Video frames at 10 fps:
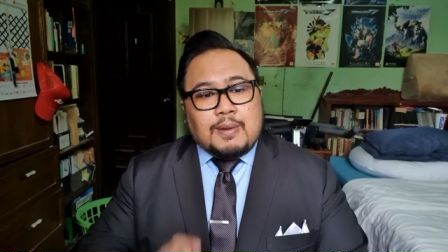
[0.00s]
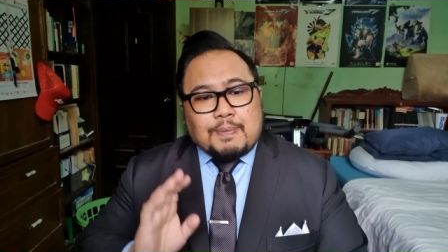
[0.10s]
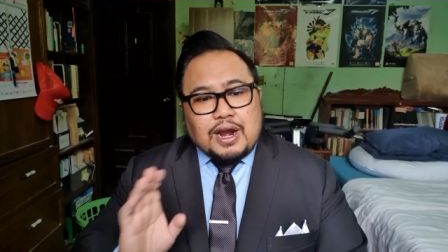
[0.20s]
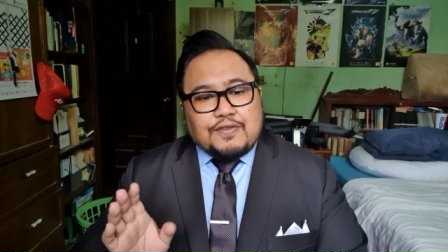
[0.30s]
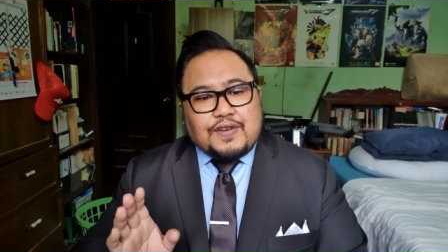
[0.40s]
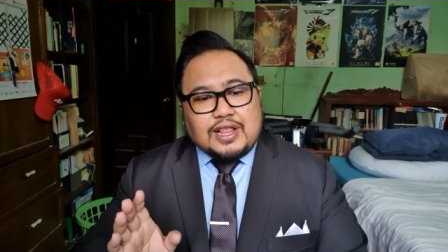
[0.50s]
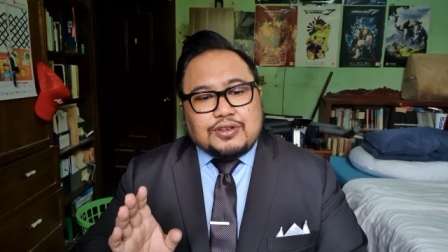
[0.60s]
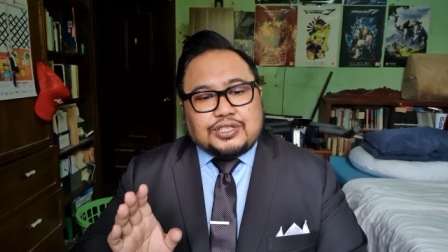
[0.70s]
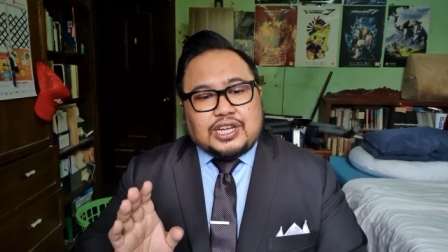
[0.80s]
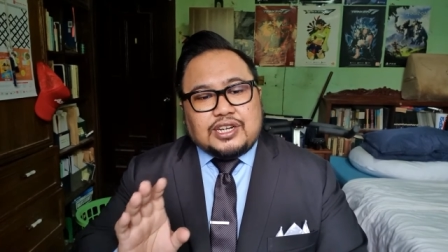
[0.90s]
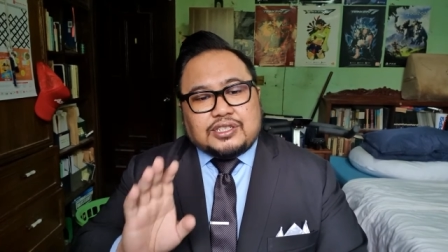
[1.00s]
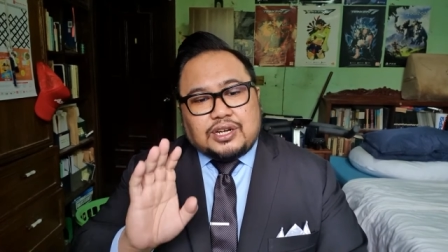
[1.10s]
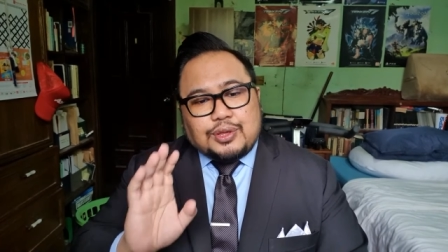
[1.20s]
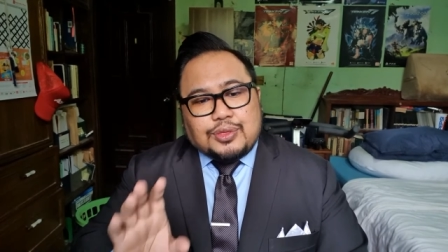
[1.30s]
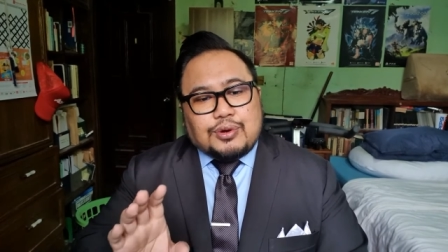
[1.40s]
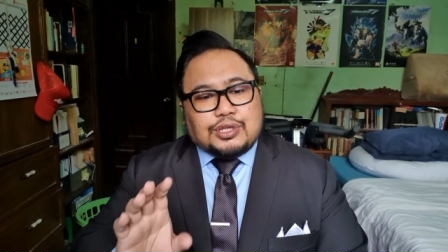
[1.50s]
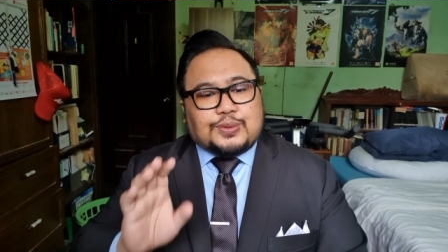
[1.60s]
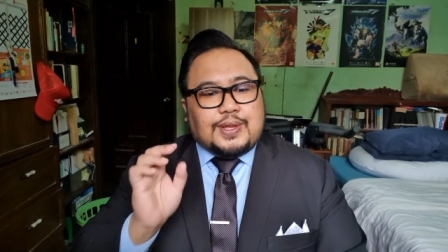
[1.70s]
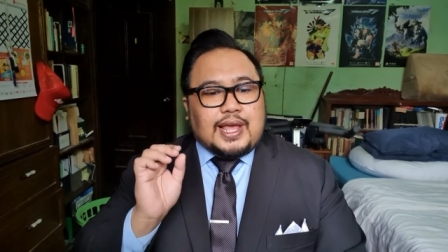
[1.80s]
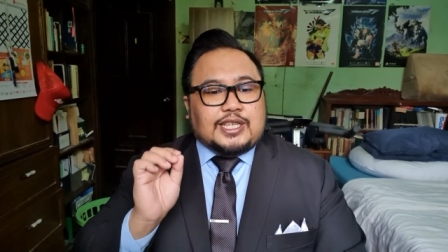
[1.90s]
Par value shares are
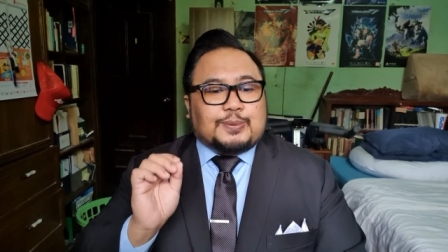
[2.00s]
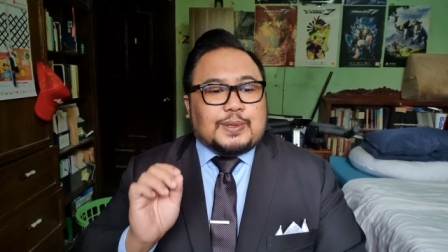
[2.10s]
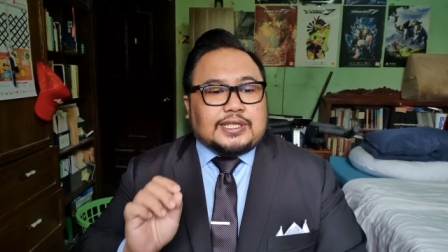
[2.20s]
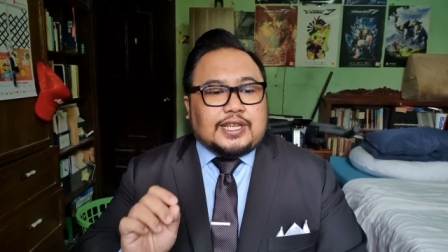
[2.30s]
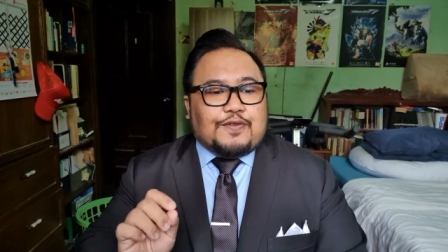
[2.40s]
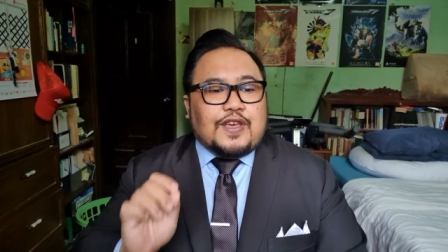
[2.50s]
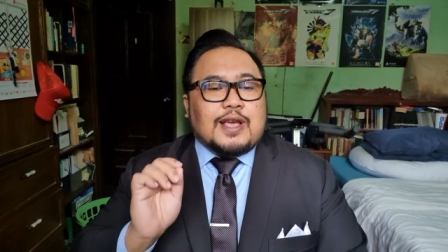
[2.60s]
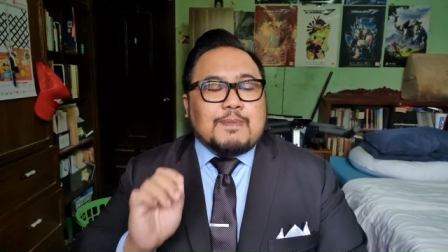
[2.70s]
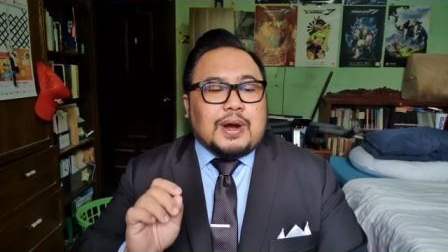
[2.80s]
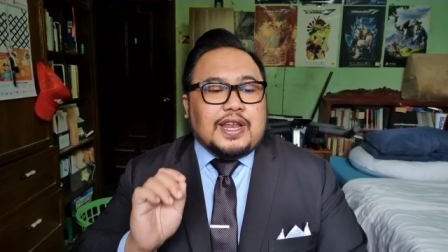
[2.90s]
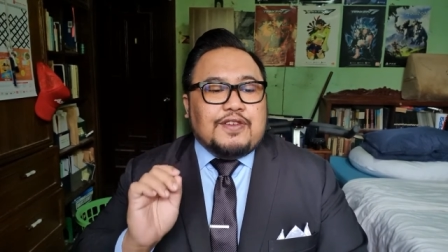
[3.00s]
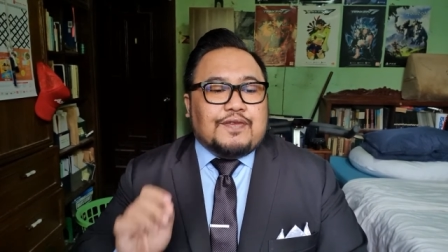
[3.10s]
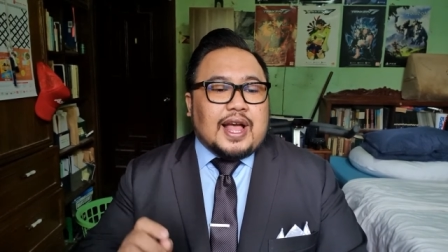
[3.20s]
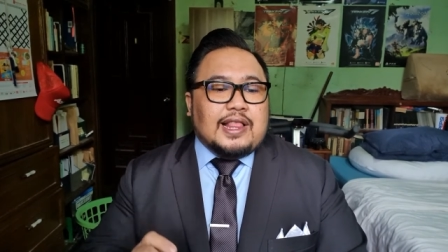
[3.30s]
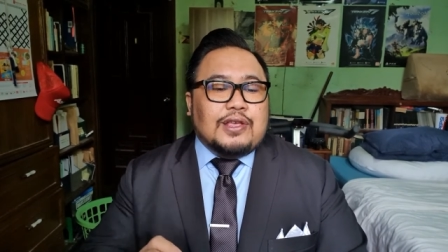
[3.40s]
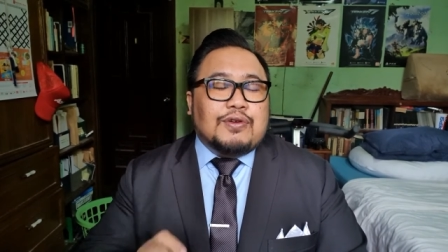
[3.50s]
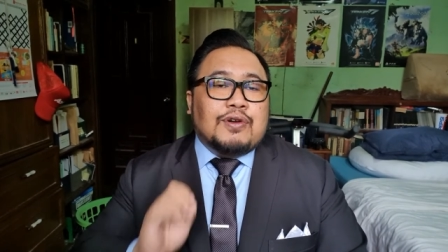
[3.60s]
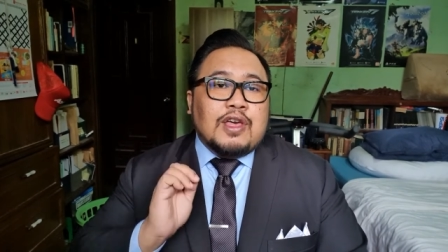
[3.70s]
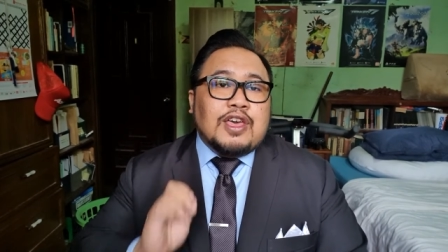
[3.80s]
those with a specific money value